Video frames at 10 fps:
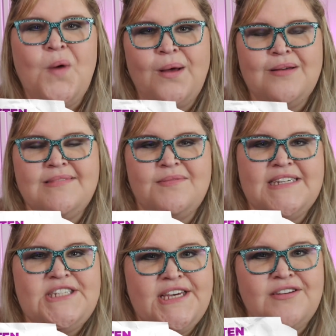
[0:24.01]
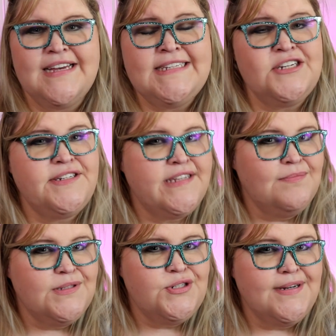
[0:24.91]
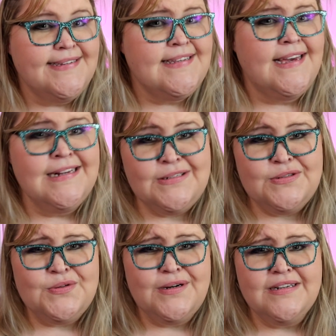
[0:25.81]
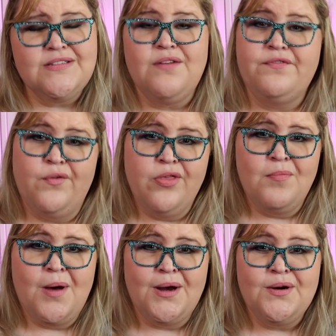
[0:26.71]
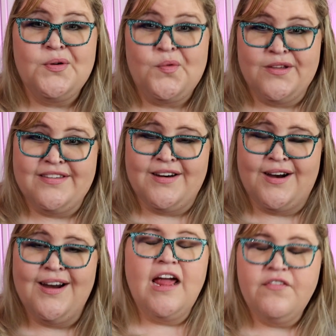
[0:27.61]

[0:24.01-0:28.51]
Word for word: Welcome to my channel. I share tips, tricks, and tutorials for the modern quilter.